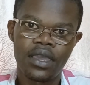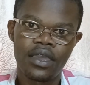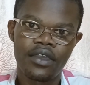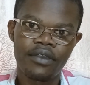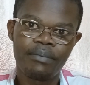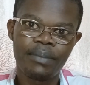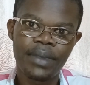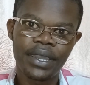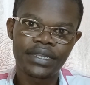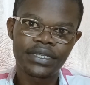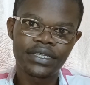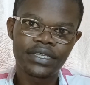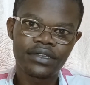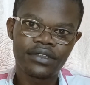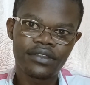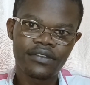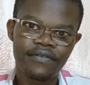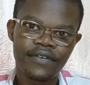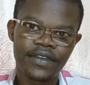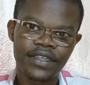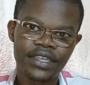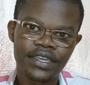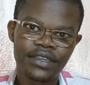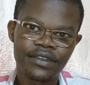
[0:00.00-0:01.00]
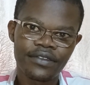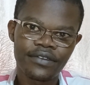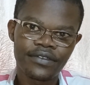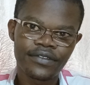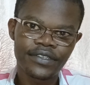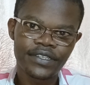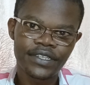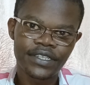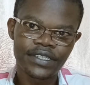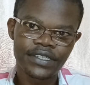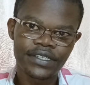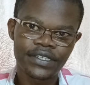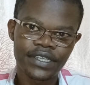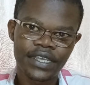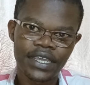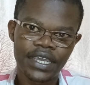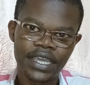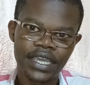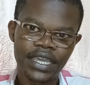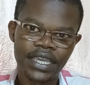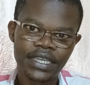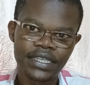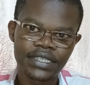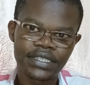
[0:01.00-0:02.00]
Bacterial vaginosis
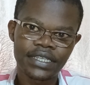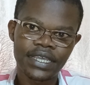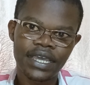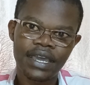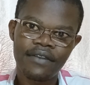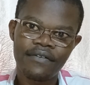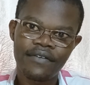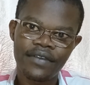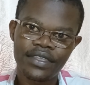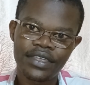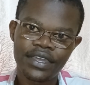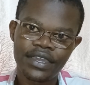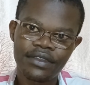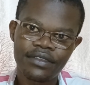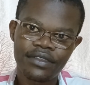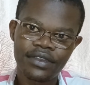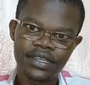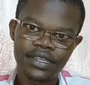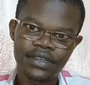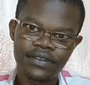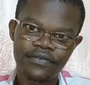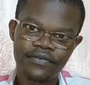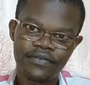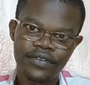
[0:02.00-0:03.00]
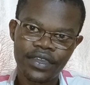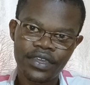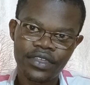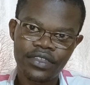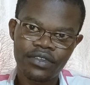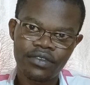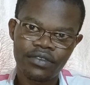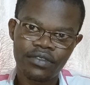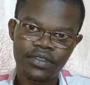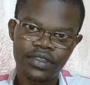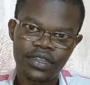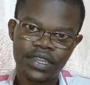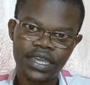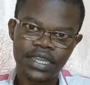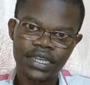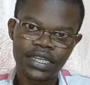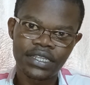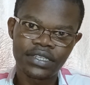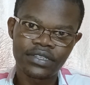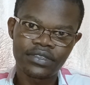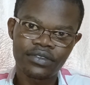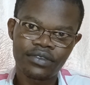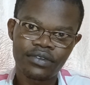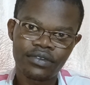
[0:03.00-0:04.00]
is a vaginal infection that
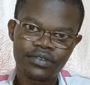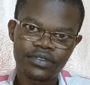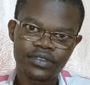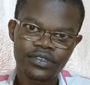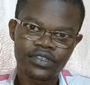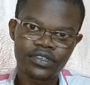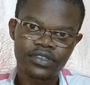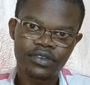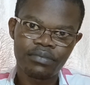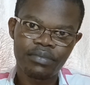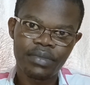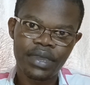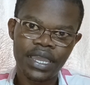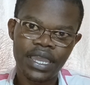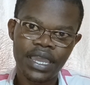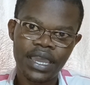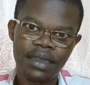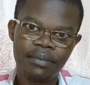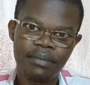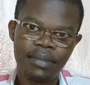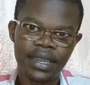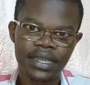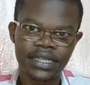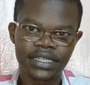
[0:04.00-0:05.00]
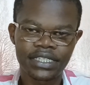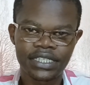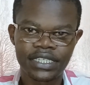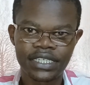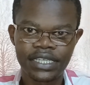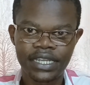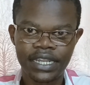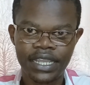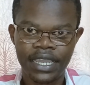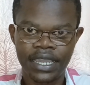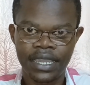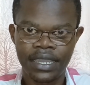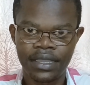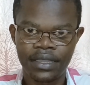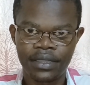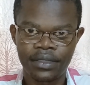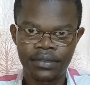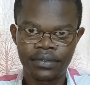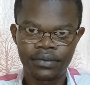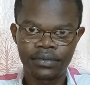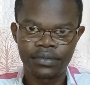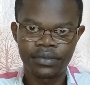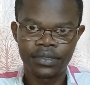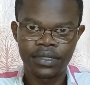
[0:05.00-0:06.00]
is caused by a bacteria.
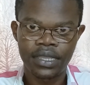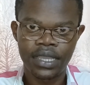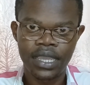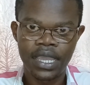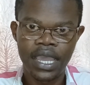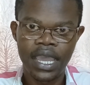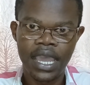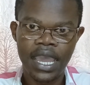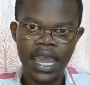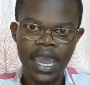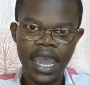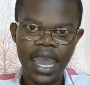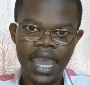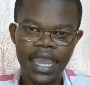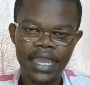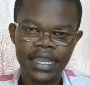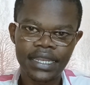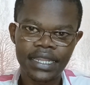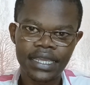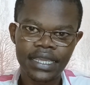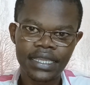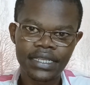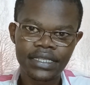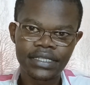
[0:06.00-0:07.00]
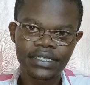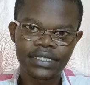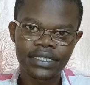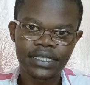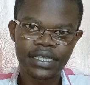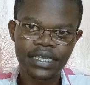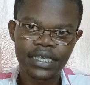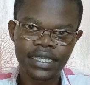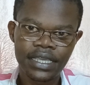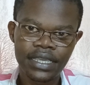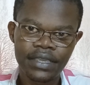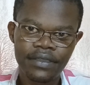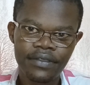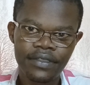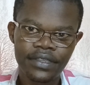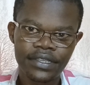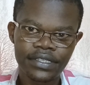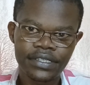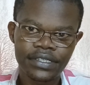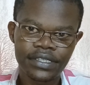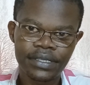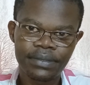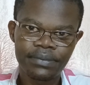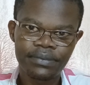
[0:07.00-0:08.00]
And its key
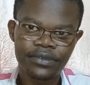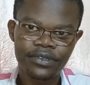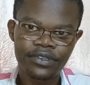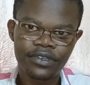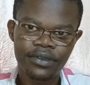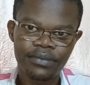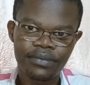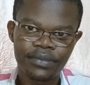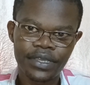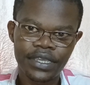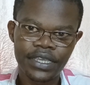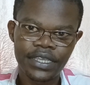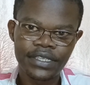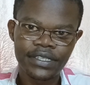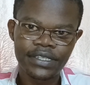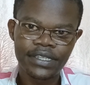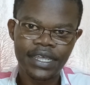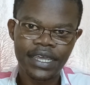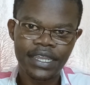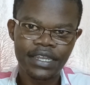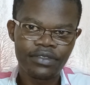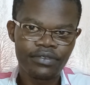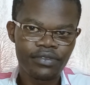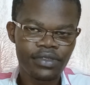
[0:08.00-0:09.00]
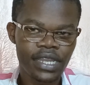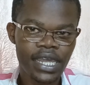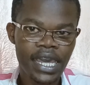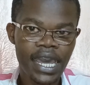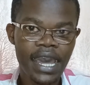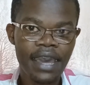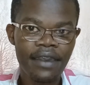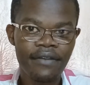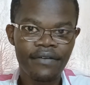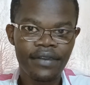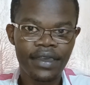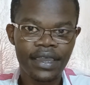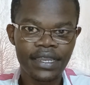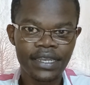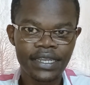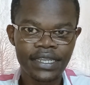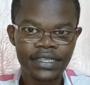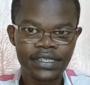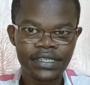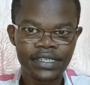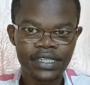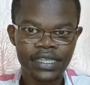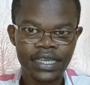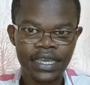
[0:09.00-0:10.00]
symptom is that you will have a
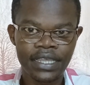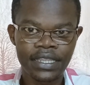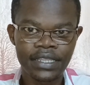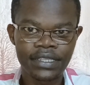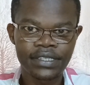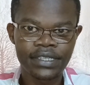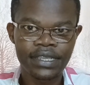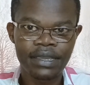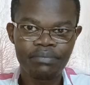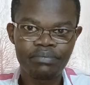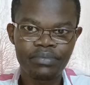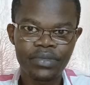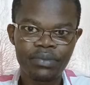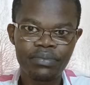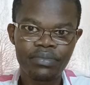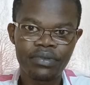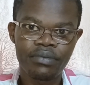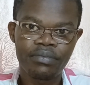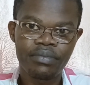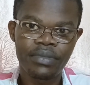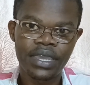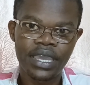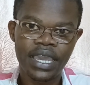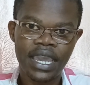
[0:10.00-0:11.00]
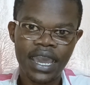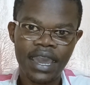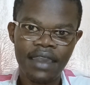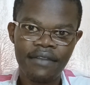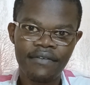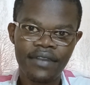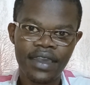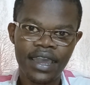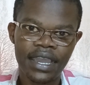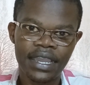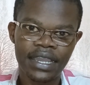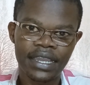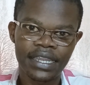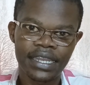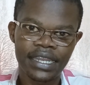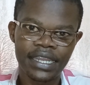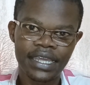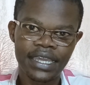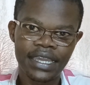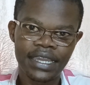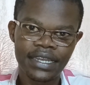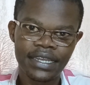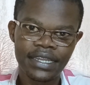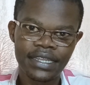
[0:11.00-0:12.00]
discharge. Some people may have a
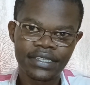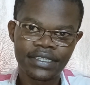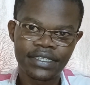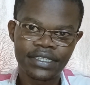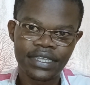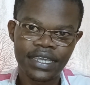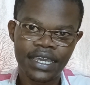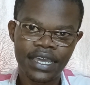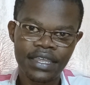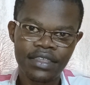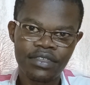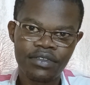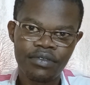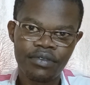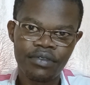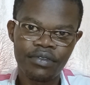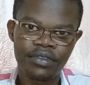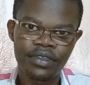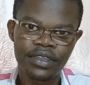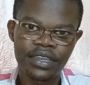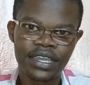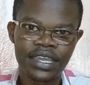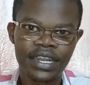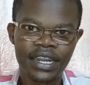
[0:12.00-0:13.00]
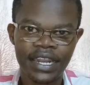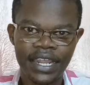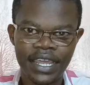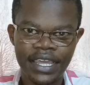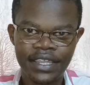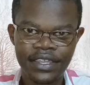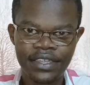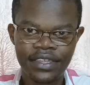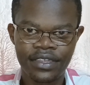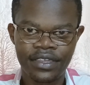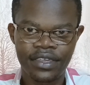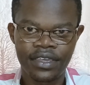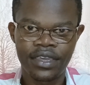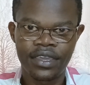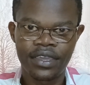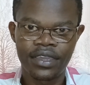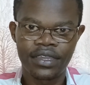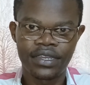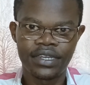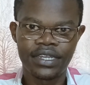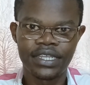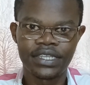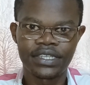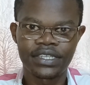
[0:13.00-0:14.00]
clear discharge or grayish
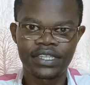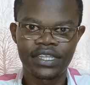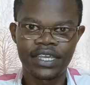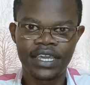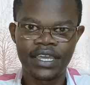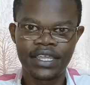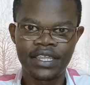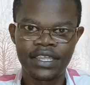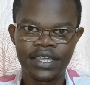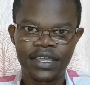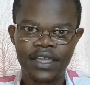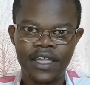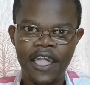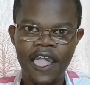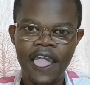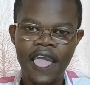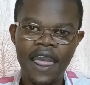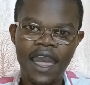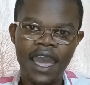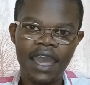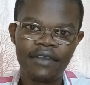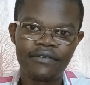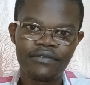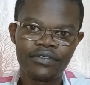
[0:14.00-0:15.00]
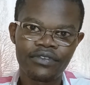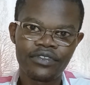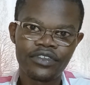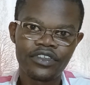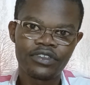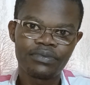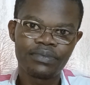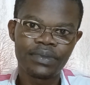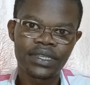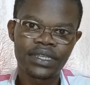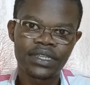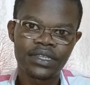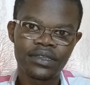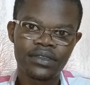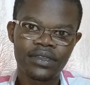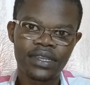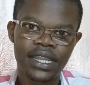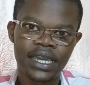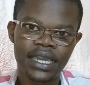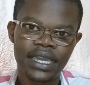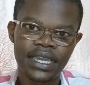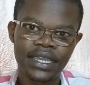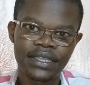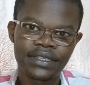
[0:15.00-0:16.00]
discharge. And for this
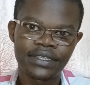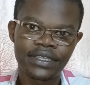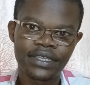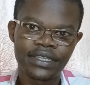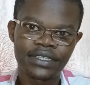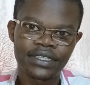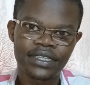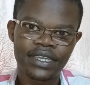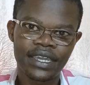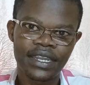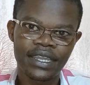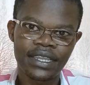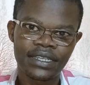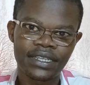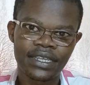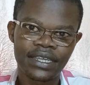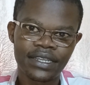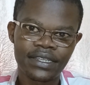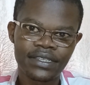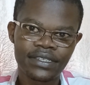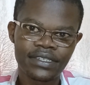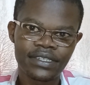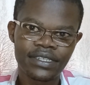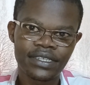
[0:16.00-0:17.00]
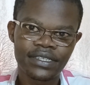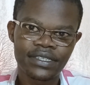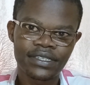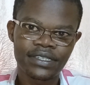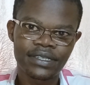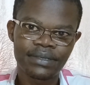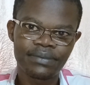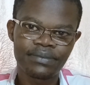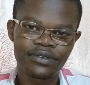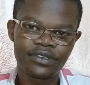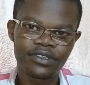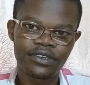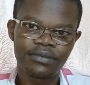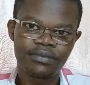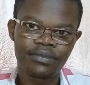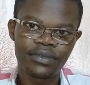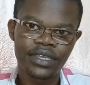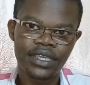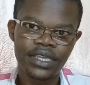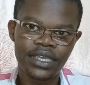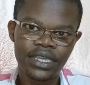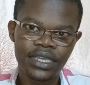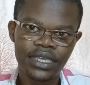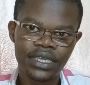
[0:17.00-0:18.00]
particular case, its characteristic symptom
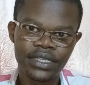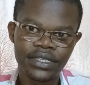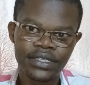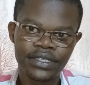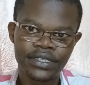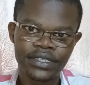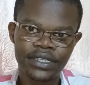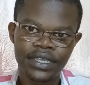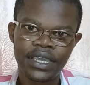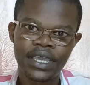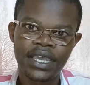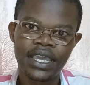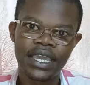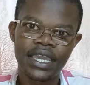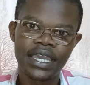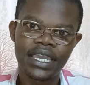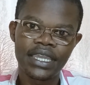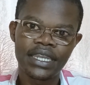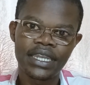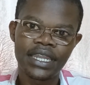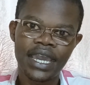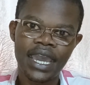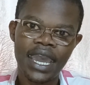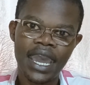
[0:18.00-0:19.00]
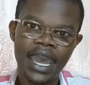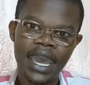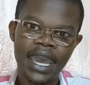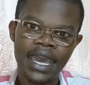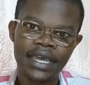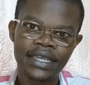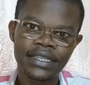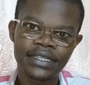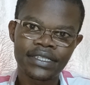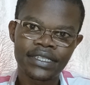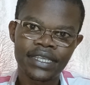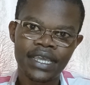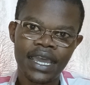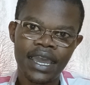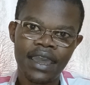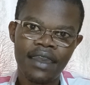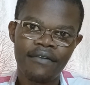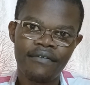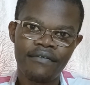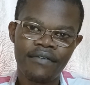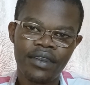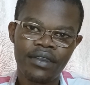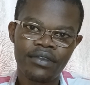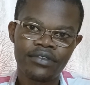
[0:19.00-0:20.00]
is it has a
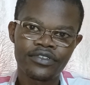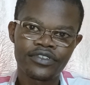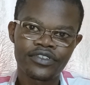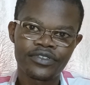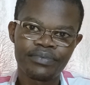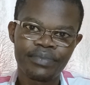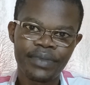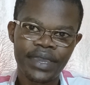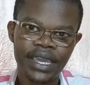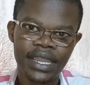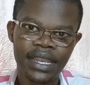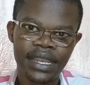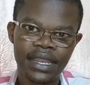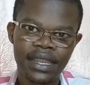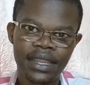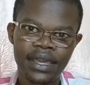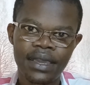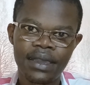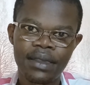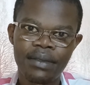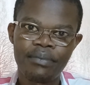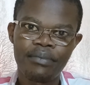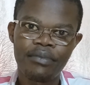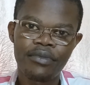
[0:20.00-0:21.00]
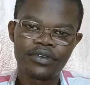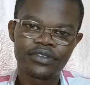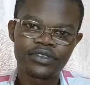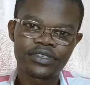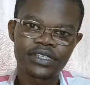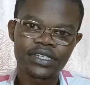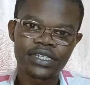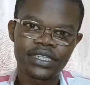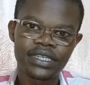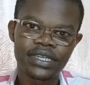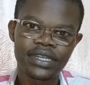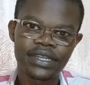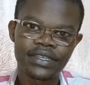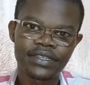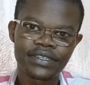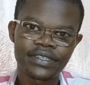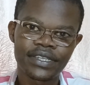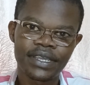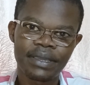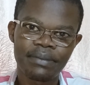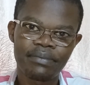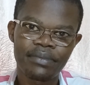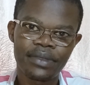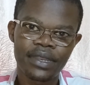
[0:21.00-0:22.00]
foul smell, mostly
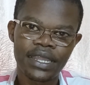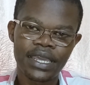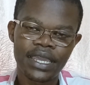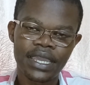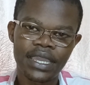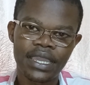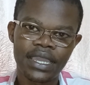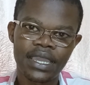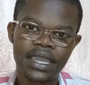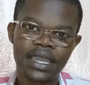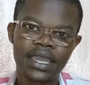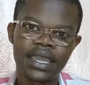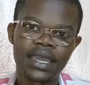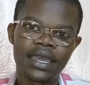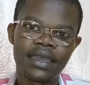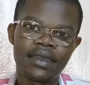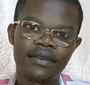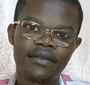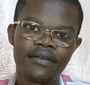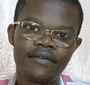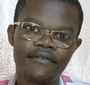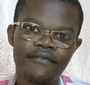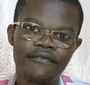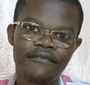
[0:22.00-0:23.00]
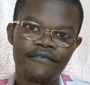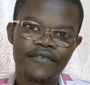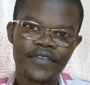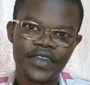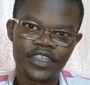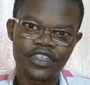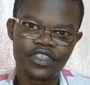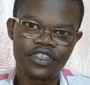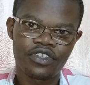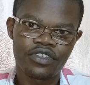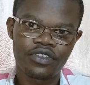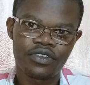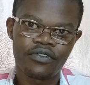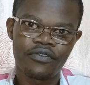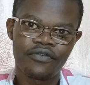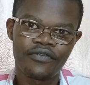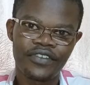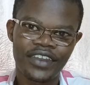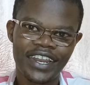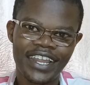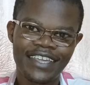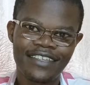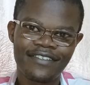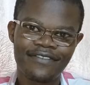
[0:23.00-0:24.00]
resembling fish,
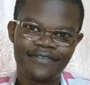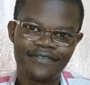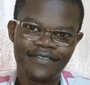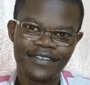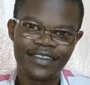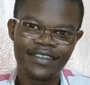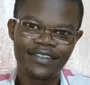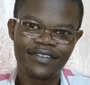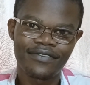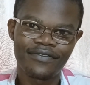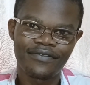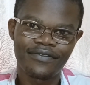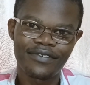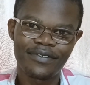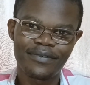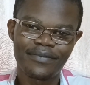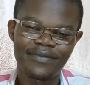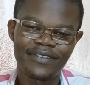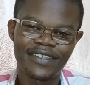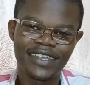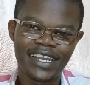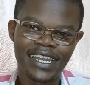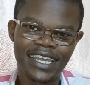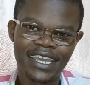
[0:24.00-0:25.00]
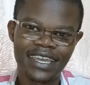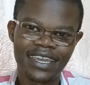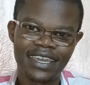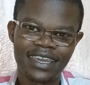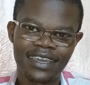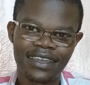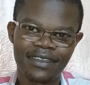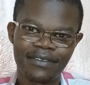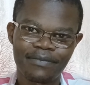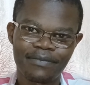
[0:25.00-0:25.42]
fresh fish from the lake.